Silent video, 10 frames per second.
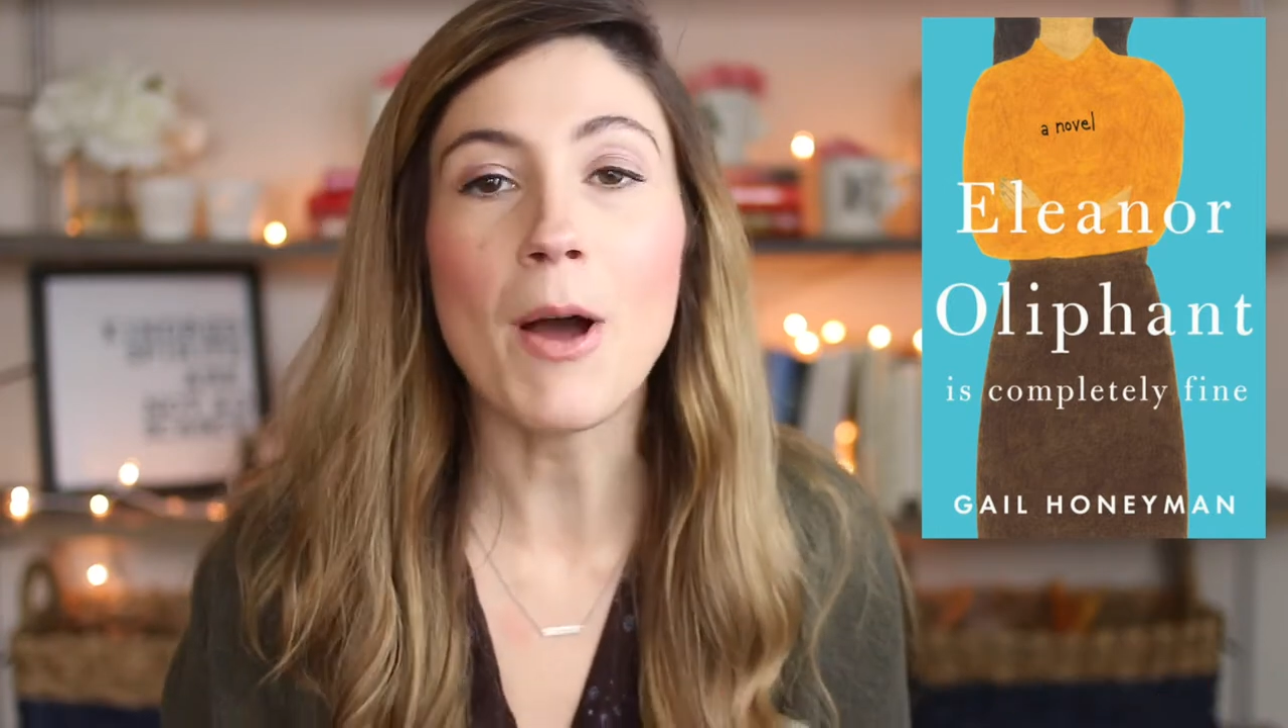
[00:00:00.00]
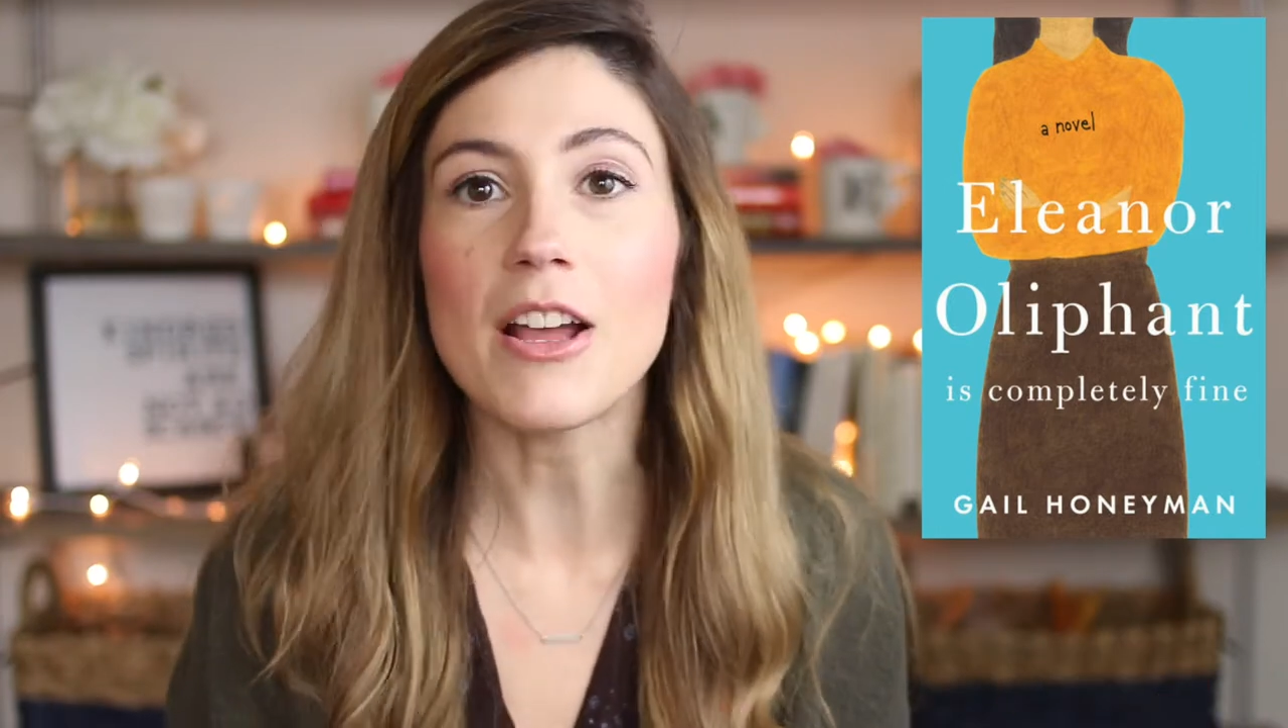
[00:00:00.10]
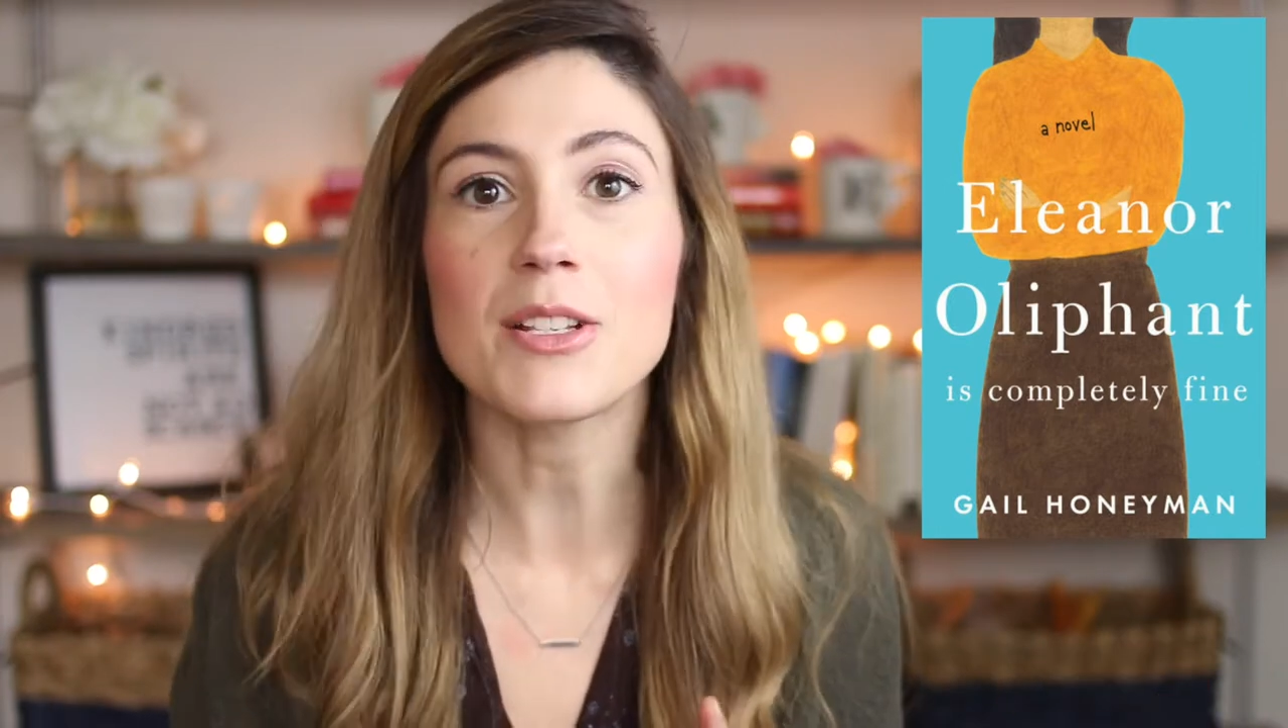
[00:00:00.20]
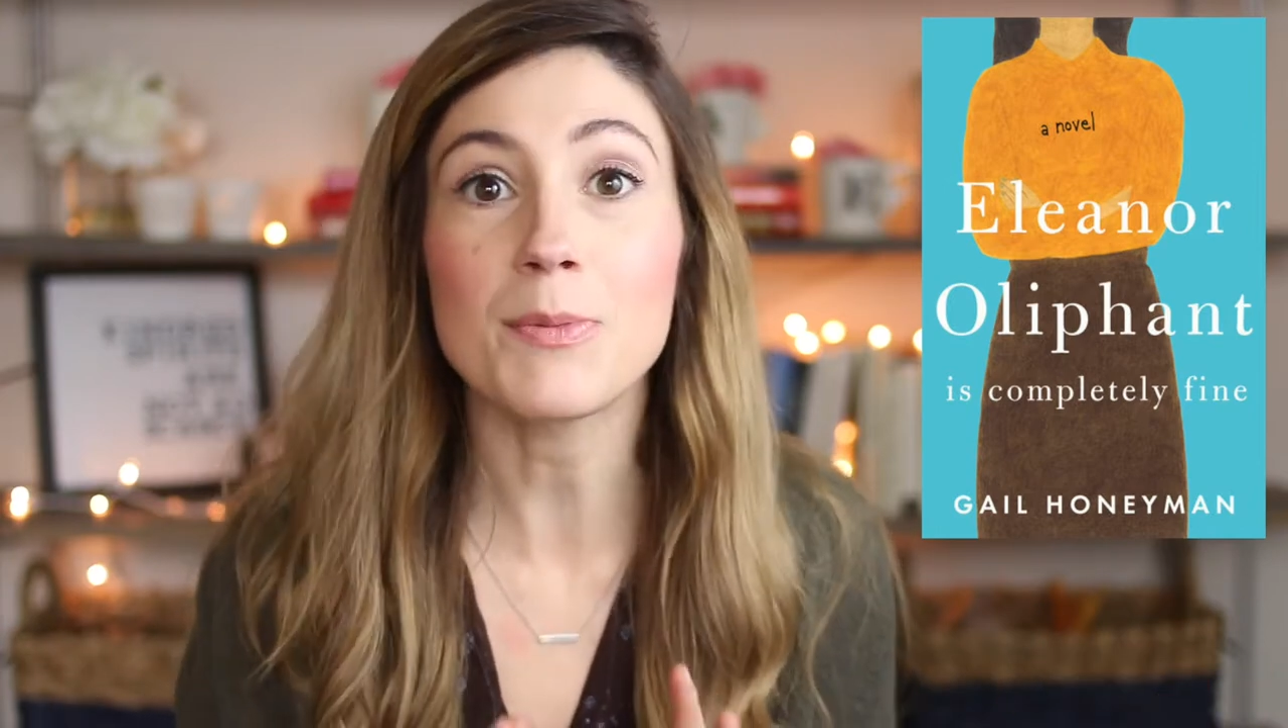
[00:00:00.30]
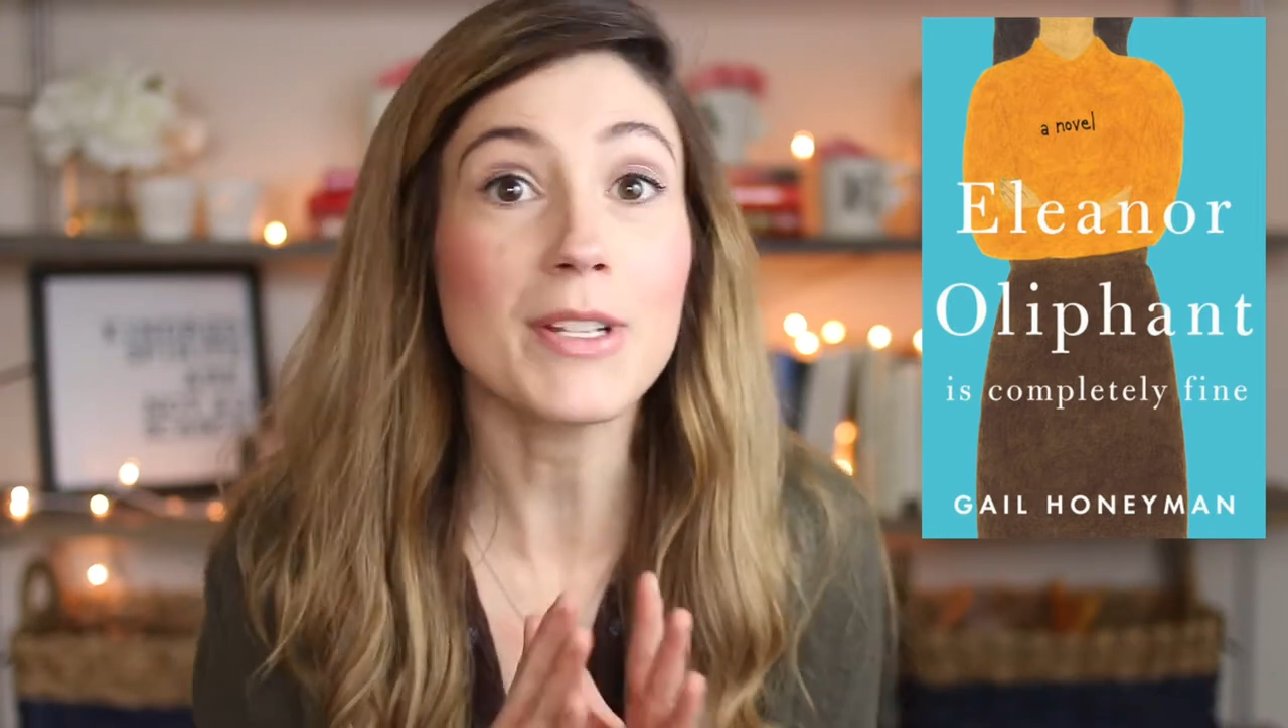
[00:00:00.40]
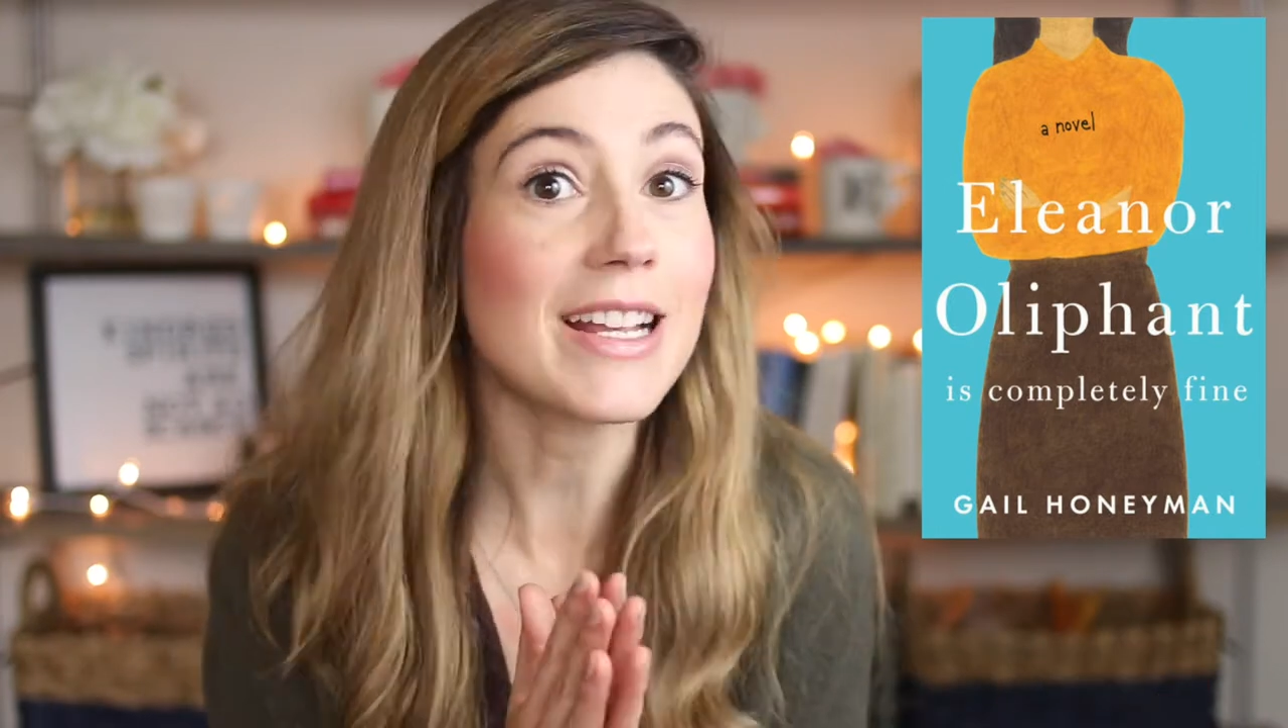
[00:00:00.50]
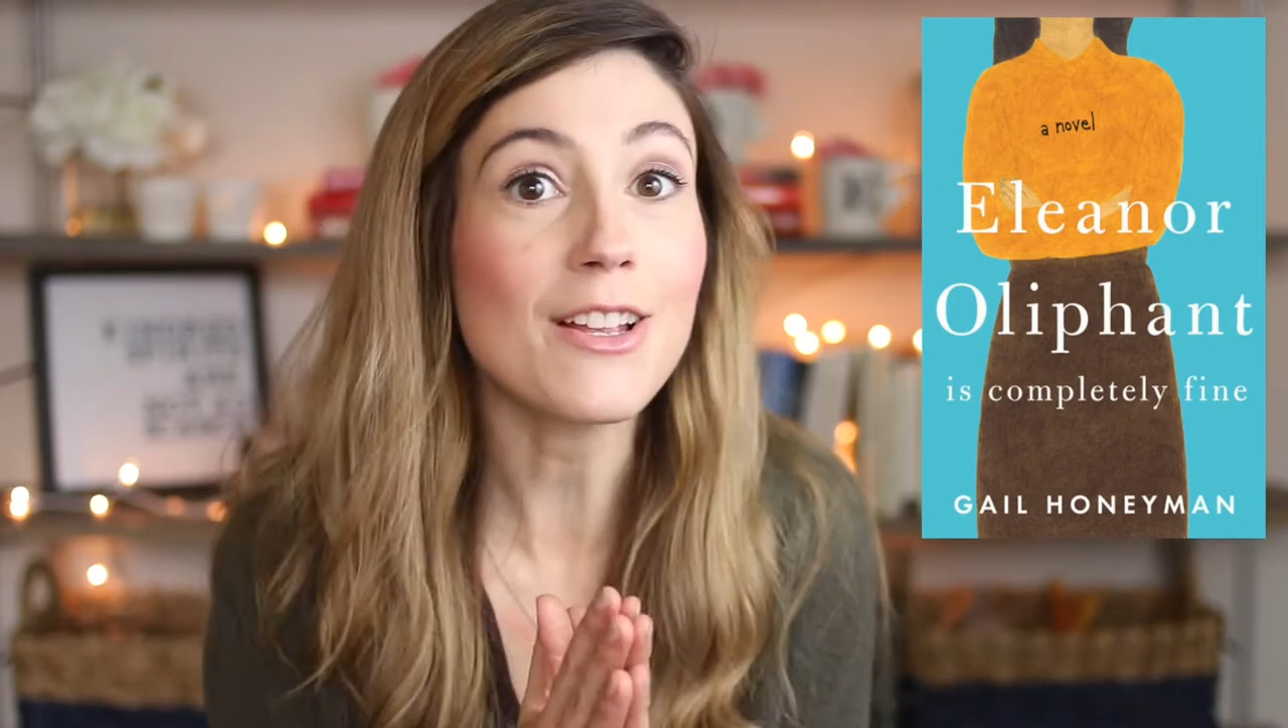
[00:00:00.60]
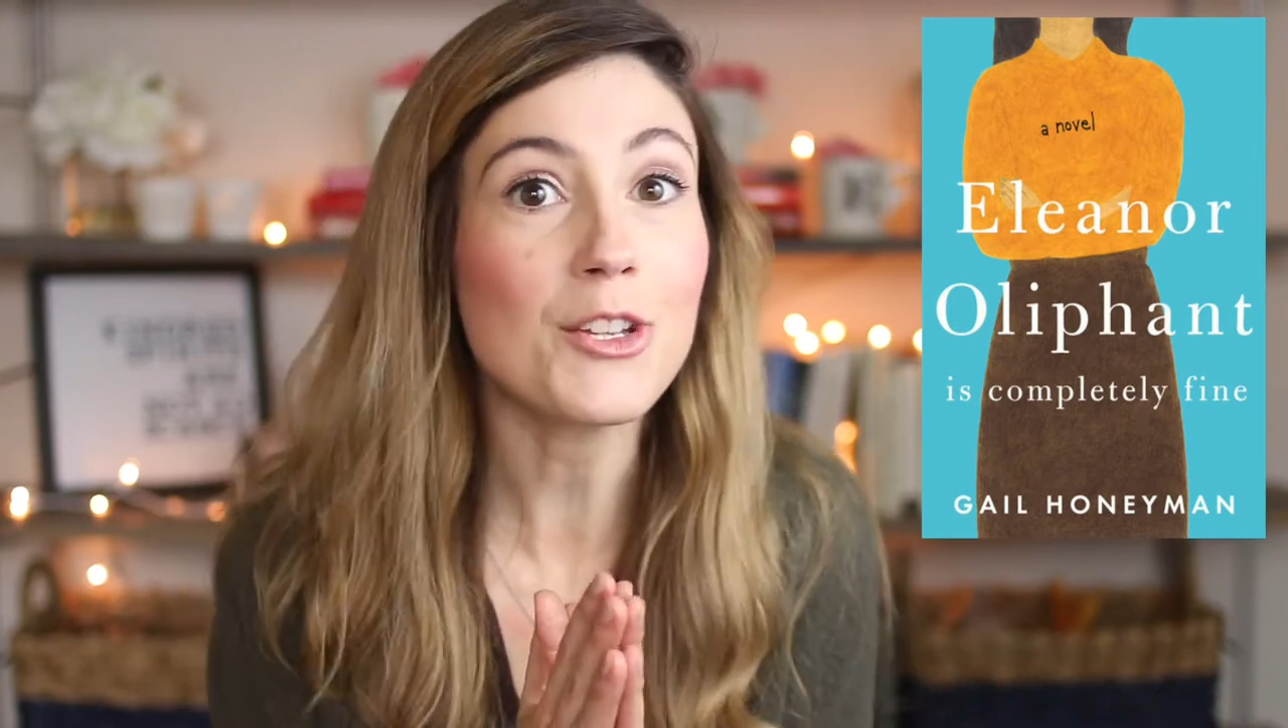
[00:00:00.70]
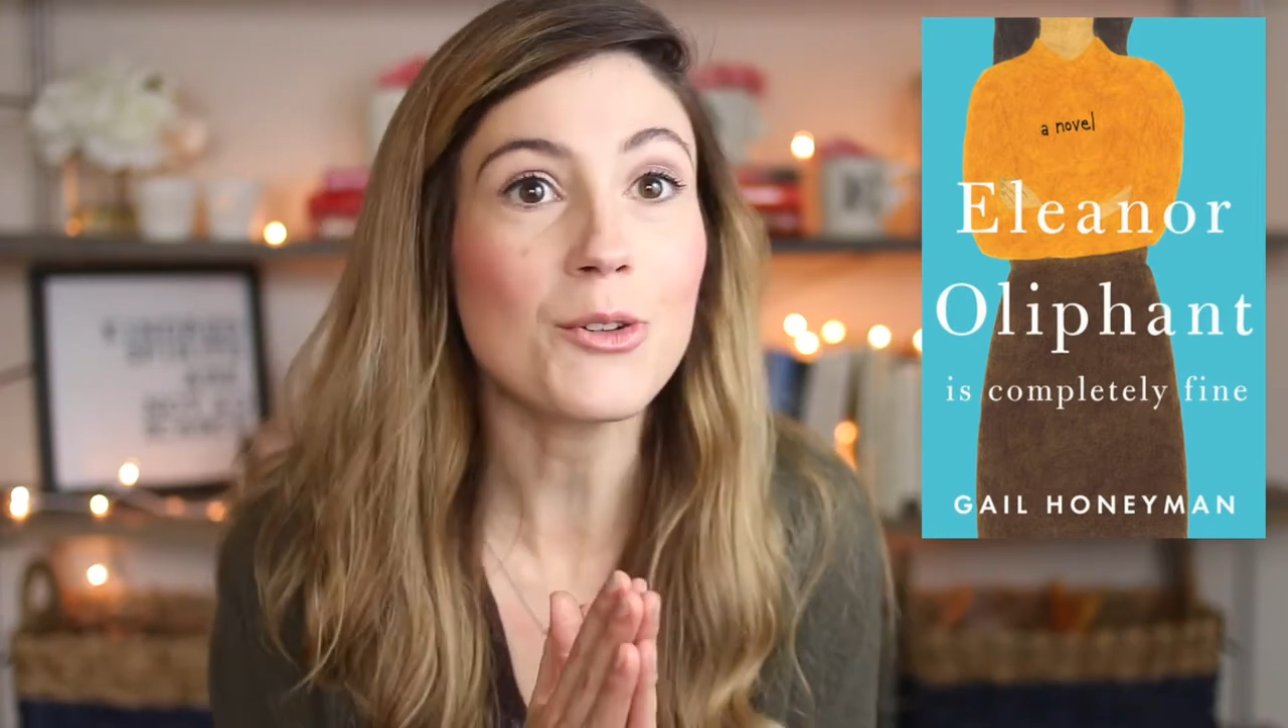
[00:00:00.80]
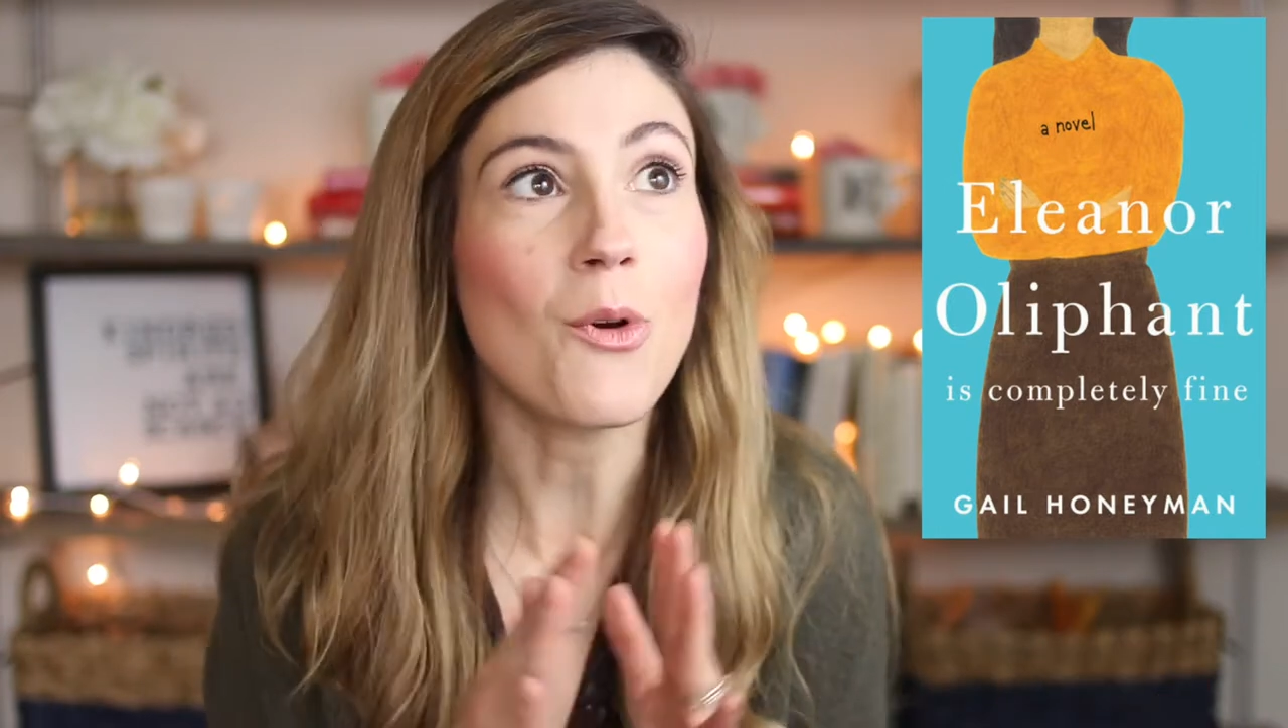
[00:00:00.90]
possibly
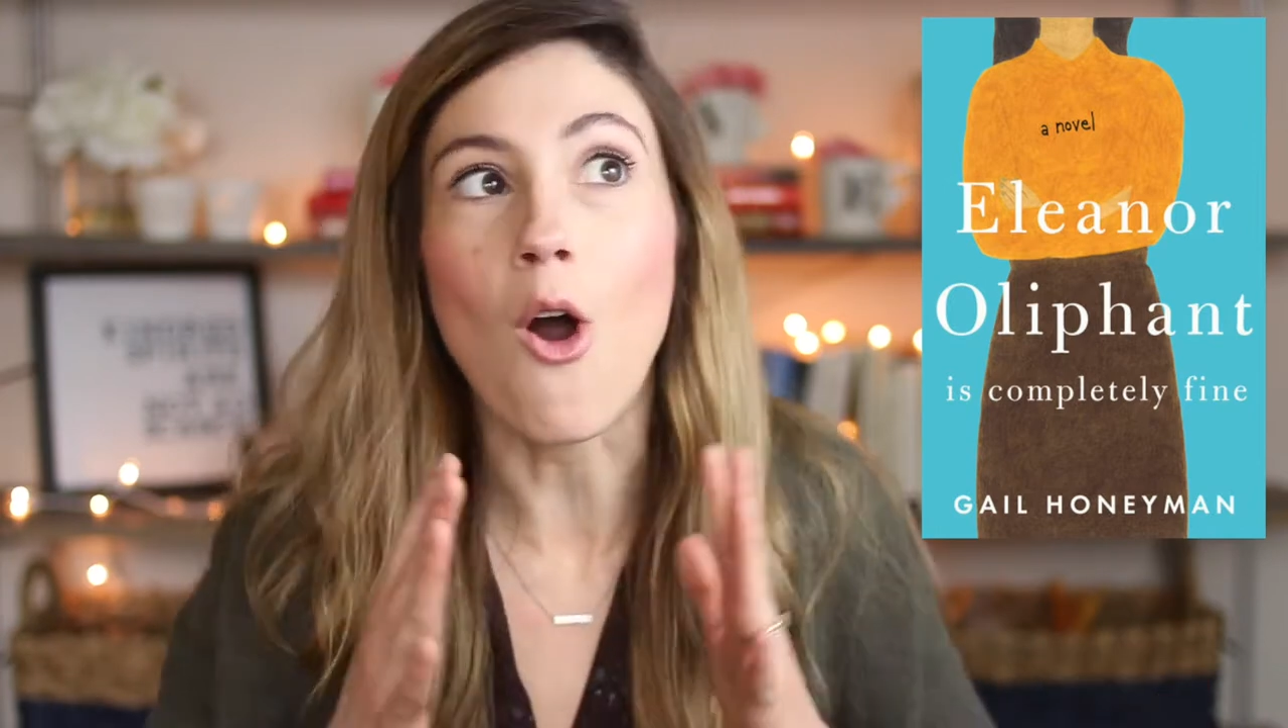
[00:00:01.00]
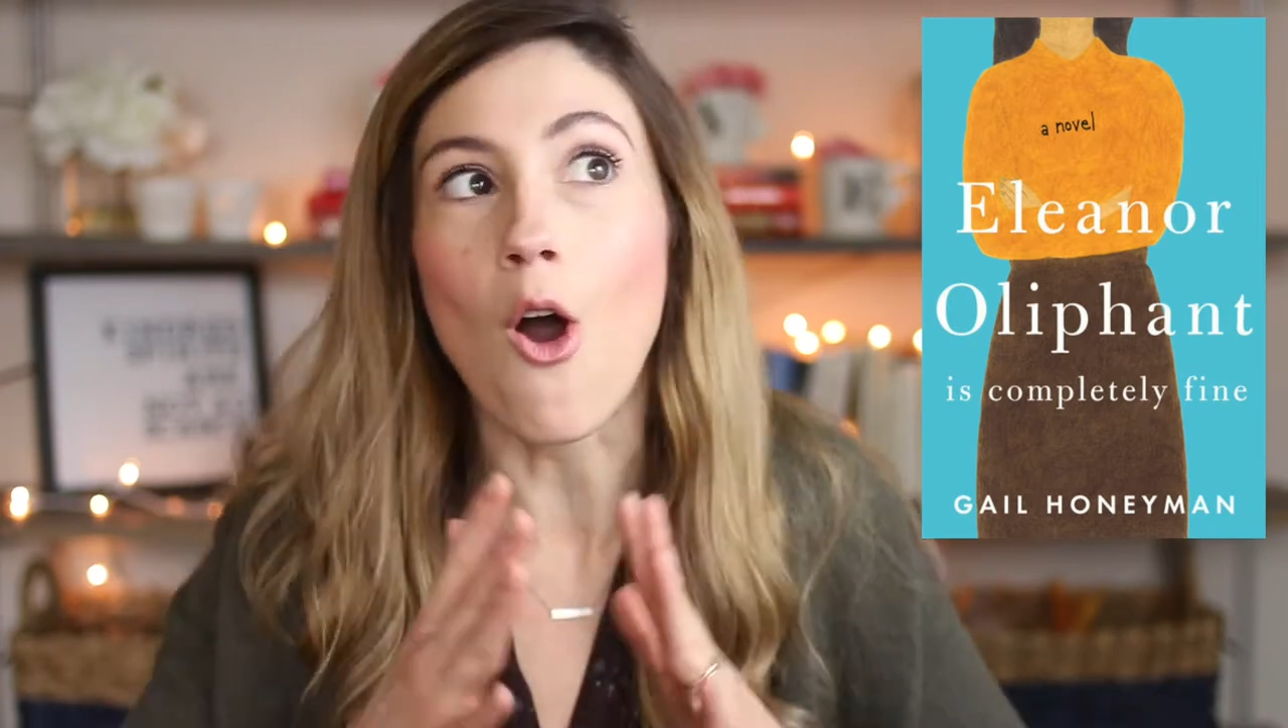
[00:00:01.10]
tell you